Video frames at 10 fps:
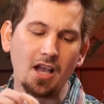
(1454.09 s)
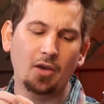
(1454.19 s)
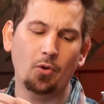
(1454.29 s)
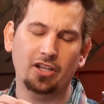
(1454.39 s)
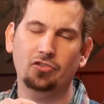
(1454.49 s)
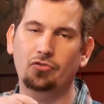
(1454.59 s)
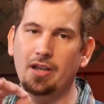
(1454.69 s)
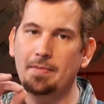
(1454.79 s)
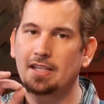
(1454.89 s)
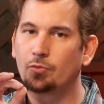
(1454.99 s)
Eye One
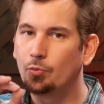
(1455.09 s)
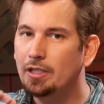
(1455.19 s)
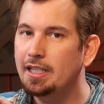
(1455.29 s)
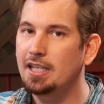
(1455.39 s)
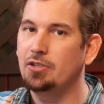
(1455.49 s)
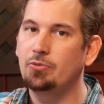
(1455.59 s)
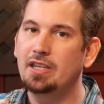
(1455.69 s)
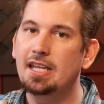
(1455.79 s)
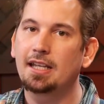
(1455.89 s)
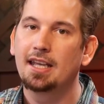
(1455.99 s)
Xtreme, it's really
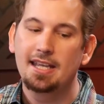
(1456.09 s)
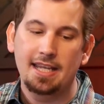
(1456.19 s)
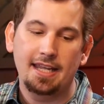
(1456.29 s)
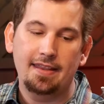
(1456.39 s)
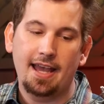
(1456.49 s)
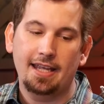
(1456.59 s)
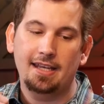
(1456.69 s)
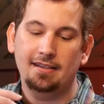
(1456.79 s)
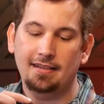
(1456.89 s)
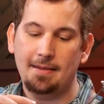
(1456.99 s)
unique in that
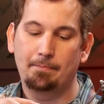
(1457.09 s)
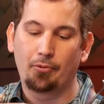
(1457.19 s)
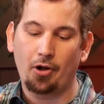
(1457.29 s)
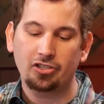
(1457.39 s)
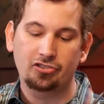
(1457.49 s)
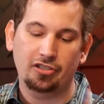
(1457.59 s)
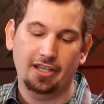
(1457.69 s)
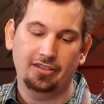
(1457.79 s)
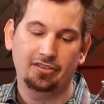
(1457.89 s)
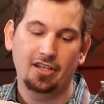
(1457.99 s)
it is a
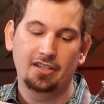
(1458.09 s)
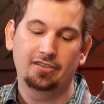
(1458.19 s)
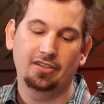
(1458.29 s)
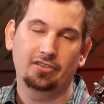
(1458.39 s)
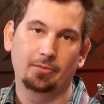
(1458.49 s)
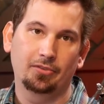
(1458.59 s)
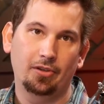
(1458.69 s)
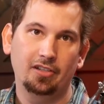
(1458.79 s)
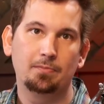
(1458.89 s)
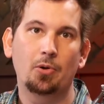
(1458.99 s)
brushless system.
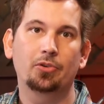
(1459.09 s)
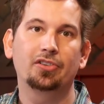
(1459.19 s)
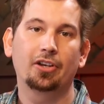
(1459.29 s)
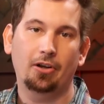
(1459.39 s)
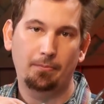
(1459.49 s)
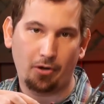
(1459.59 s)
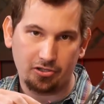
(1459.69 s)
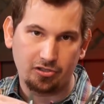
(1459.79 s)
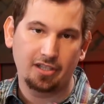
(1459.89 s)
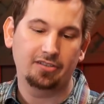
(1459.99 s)
So these motors here are
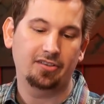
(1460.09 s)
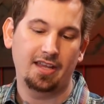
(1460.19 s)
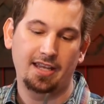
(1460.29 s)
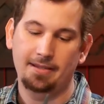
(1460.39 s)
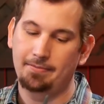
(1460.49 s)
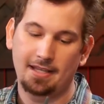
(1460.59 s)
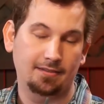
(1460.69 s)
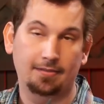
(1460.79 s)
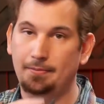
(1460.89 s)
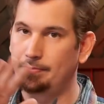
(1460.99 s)
brushless.
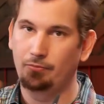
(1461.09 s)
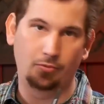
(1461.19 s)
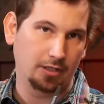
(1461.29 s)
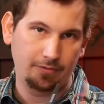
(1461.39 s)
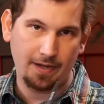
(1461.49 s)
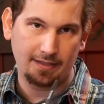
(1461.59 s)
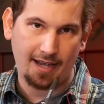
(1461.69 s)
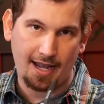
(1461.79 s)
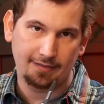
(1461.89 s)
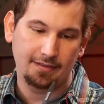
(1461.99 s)
That's really
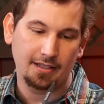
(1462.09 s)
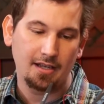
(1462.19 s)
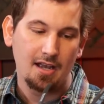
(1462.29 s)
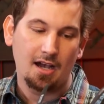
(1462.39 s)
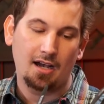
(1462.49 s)
fantastic.